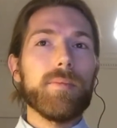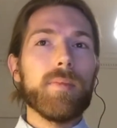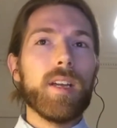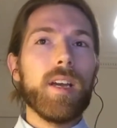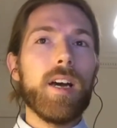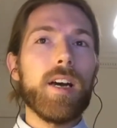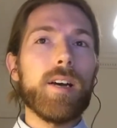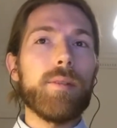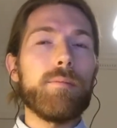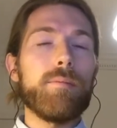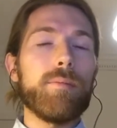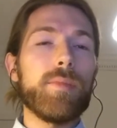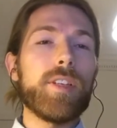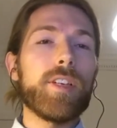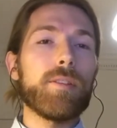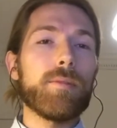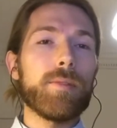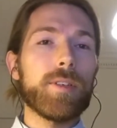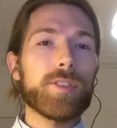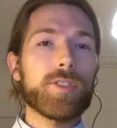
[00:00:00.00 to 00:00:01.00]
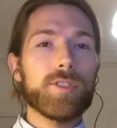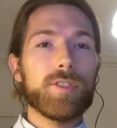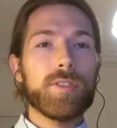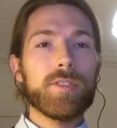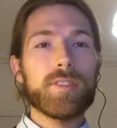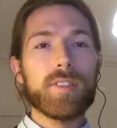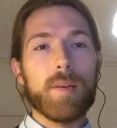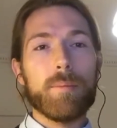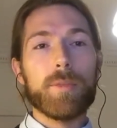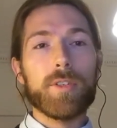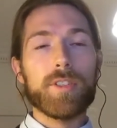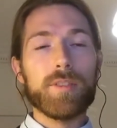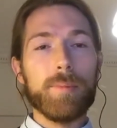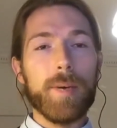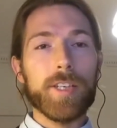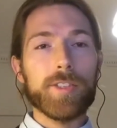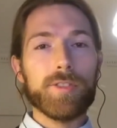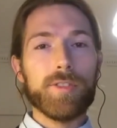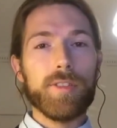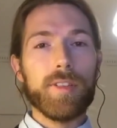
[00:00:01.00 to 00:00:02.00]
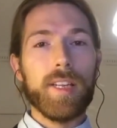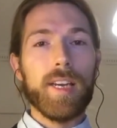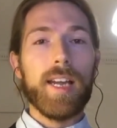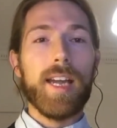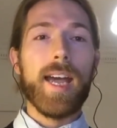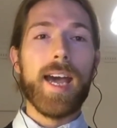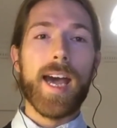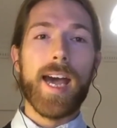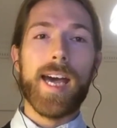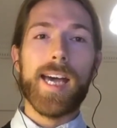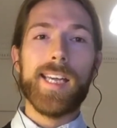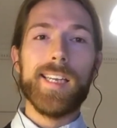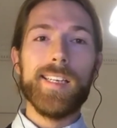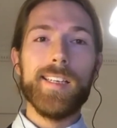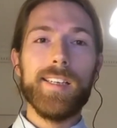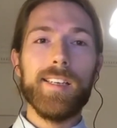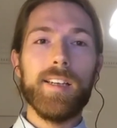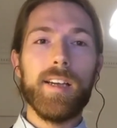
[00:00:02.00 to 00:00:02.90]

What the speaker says: The original summer special that I had